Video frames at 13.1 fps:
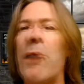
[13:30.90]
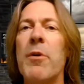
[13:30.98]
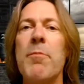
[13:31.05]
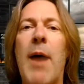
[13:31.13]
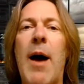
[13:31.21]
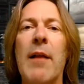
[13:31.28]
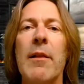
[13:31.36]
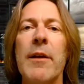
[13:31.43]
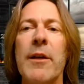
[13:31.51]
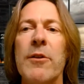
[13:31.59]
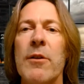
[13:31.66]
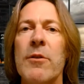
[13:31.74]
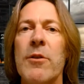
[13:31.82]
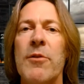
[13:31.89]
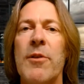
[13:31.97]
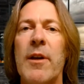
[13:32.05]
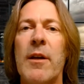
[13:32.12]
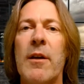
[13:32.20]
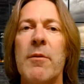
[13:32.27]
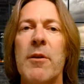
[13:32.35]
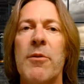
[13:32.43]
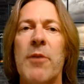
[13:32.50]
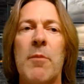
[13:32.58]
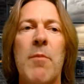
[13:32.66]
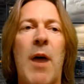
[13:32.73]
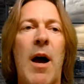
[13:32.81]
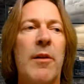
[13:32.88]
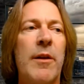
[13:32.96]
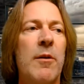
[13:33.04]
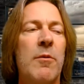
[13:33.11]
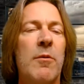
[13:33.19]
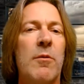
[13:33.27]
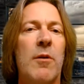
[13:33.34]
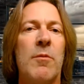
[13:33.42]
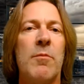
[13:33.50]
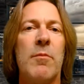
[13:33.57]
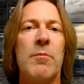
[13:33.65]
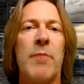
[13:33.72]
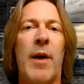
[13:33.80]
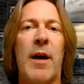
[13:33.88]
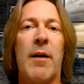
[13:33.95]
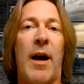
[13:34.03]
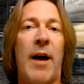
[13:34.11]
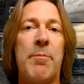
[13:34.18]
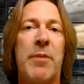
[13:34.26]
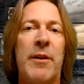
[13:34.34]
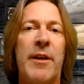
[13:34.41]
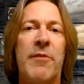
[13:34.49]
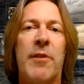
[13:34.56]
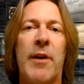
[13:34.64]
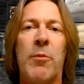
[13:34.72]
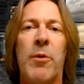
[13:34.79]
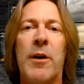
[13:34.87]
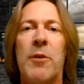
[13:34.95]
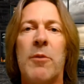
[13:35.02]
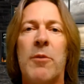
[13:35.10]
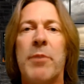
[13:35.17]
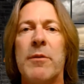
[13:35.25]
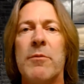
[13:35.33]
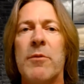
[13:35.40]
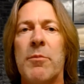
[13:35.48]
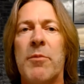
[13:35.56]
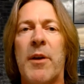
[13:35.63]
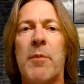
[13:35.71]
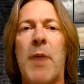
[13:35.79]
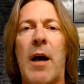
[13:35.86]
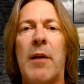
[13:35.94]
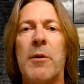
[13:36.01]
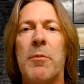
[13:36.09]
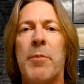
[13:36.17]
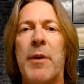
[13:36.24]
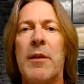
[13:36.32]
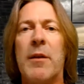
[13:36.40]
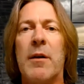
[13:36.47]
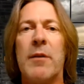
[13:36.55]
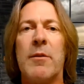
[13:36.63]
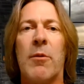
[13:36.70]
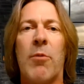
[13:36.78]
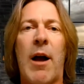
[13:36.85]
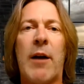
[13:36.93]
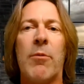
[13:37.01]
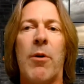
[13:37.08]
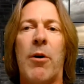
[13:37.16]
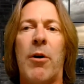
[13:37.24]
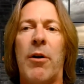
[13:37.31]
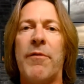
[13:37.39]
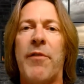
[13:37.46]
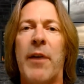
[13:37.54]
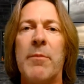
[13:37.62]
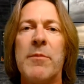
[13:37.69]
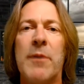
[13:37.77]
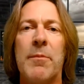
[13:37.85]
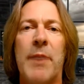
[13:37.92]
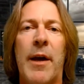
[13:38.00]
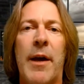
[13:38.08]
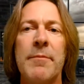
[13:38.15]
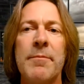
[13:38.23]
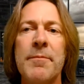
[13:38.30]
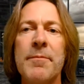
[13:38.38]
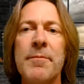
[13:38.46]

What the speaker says: with Motley? You think Motley will, I believe they will, but you think Motley will be in the Rock and Roll Hall of Fame someday?